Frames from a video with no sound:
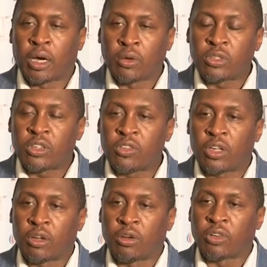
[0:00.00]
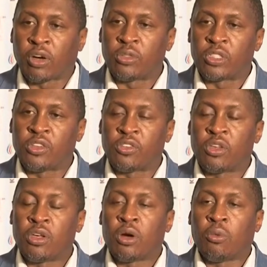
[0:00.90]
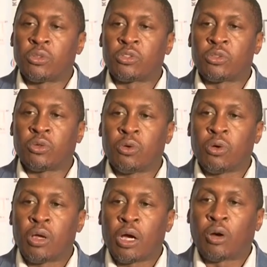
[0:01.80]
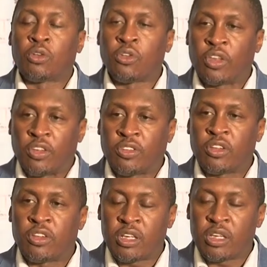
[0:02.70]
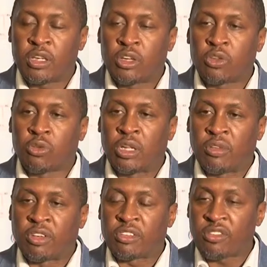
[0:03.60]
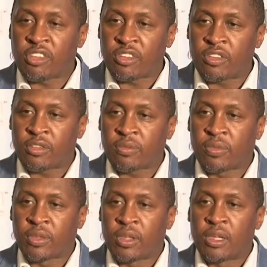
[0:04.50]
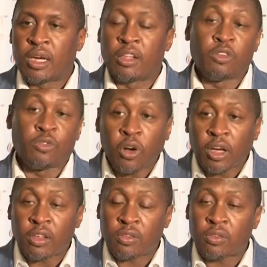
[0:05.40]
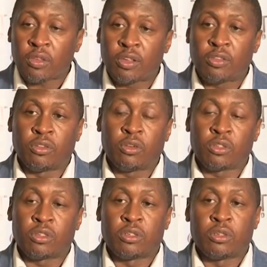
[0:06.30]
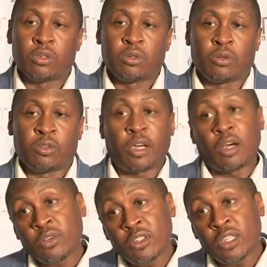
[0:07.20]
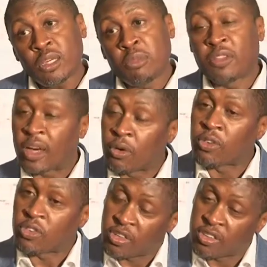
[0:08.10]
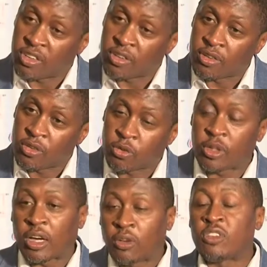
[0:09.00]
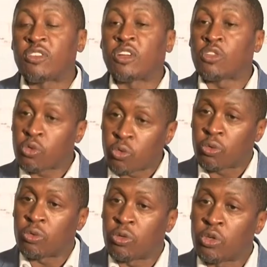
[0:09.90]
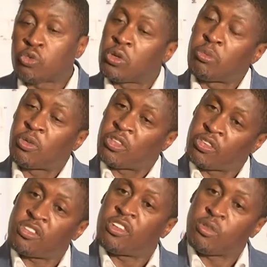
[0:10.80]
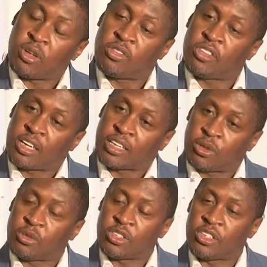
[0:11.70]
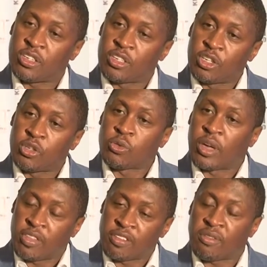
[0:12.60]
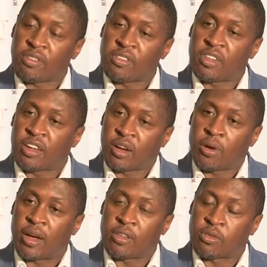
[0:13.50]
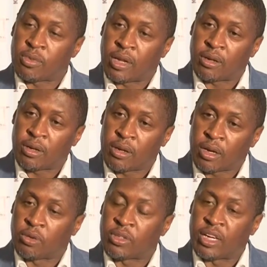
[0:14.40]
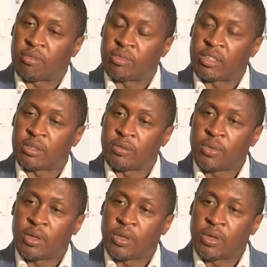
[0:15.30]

counties, a lot of counties want to know how to use ICT to deliver services, and the focus is not on the county, but the county citizen. So the county is a tool to enable the citizen who lives in that county to get the services that he requires from that county government.